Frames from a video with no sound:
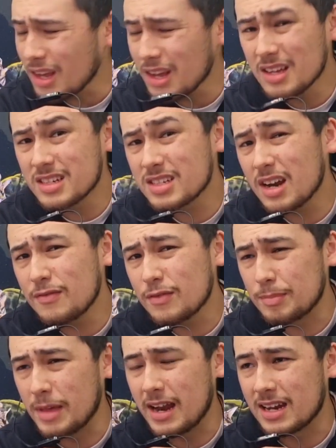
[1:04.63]
aside
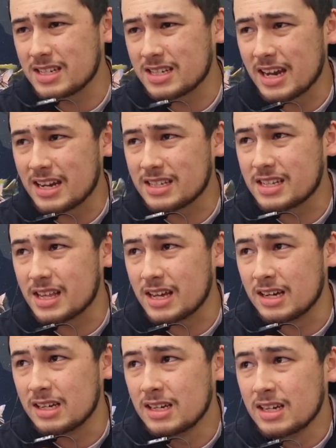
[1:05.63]
from that, let's get into
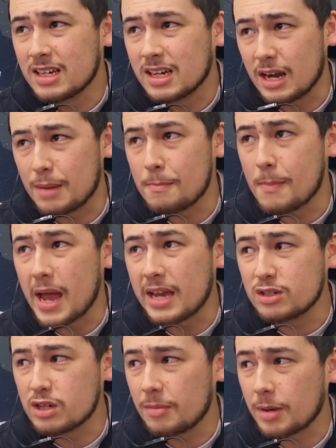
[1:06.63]
the kind of
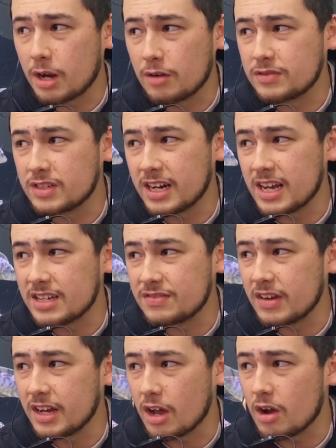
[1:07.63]
main topic of today's
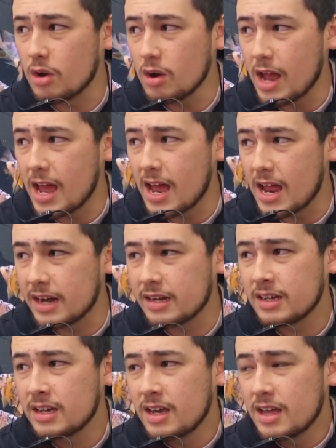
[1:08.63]
video, and
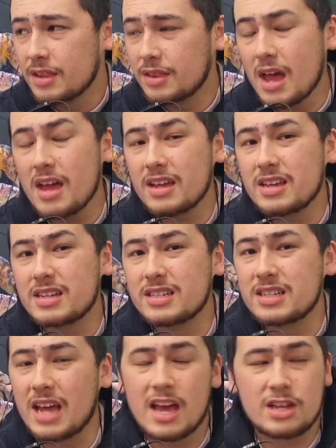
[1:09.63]
that
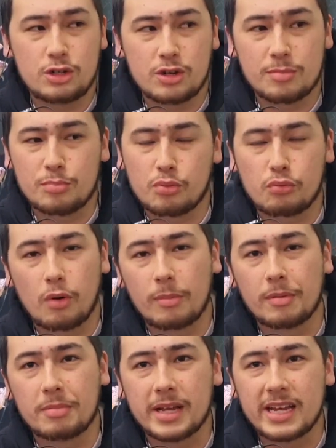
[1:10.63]
is, as you can
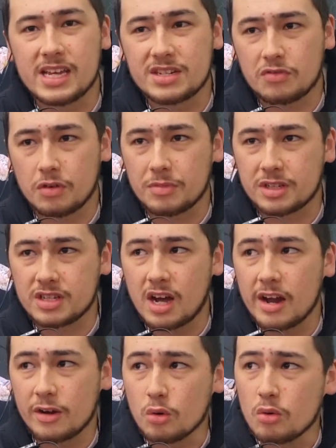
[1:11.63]
probably guess from the
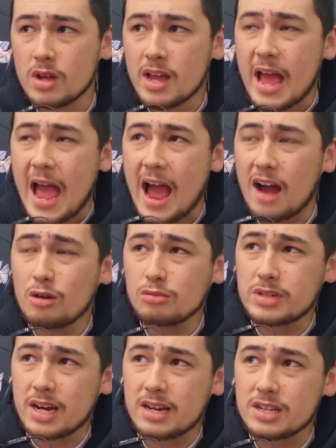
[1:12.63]
title, how
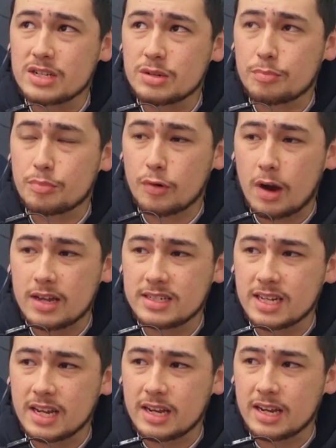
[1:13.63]
does
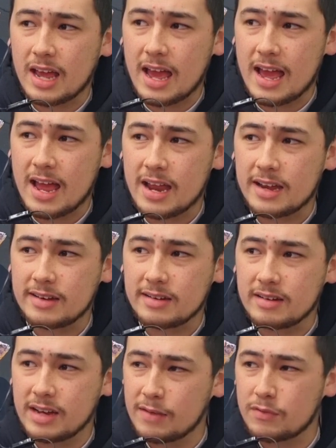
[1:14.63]
pricing and
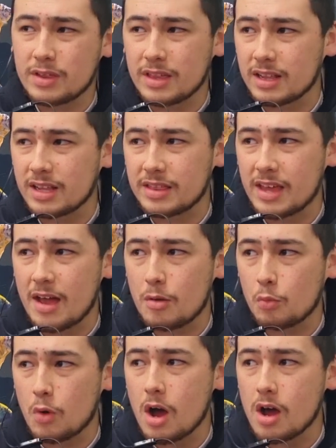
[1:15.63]
everything like that
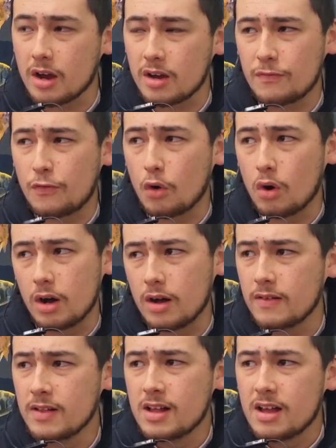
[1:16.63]
work for
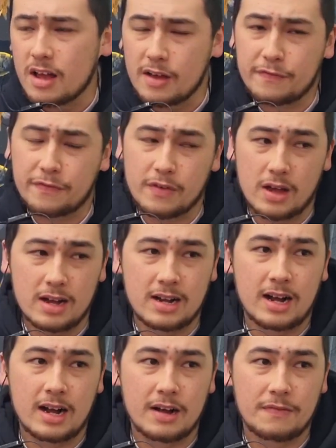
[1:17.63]

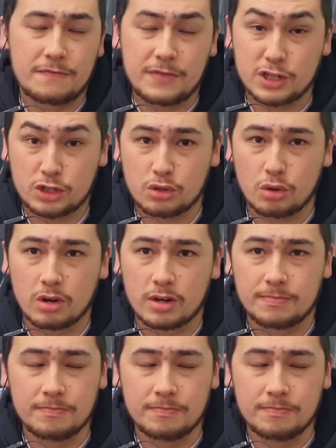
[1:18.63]
a fish store?